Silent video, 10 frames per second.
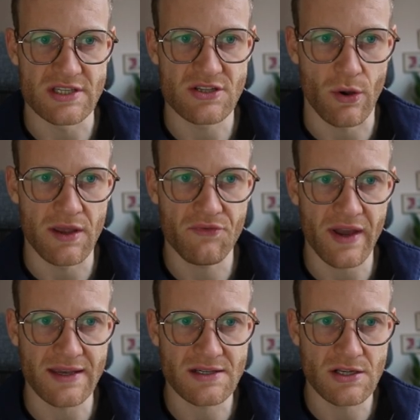So if
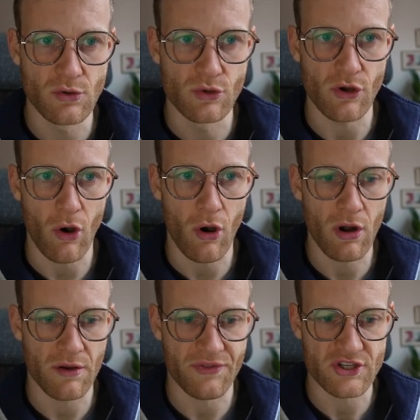I include
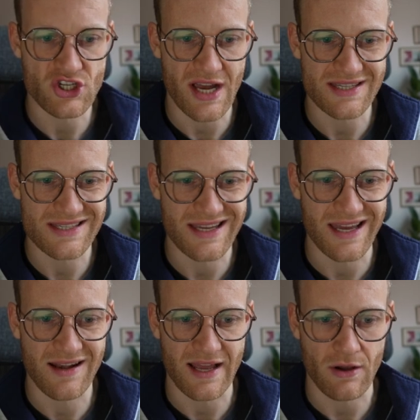all of the charts
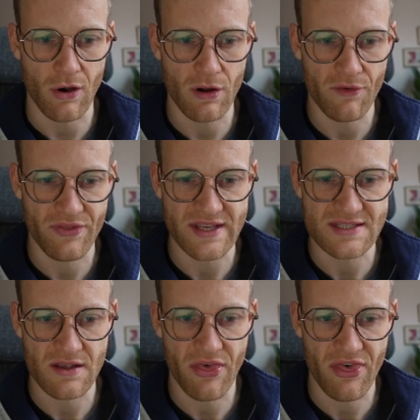again, like all of
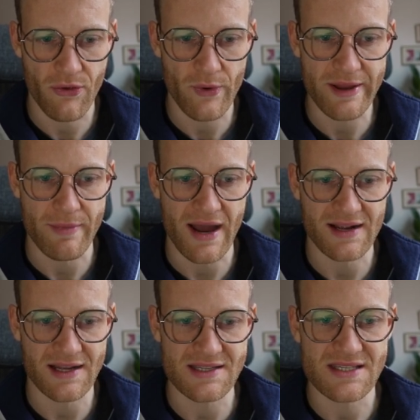these three
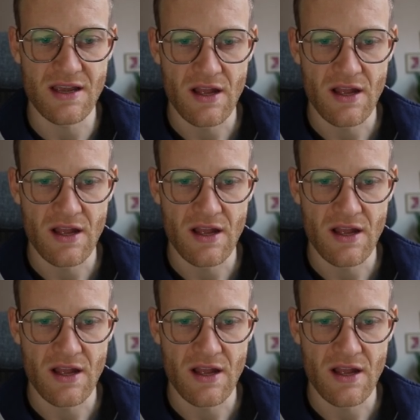markets,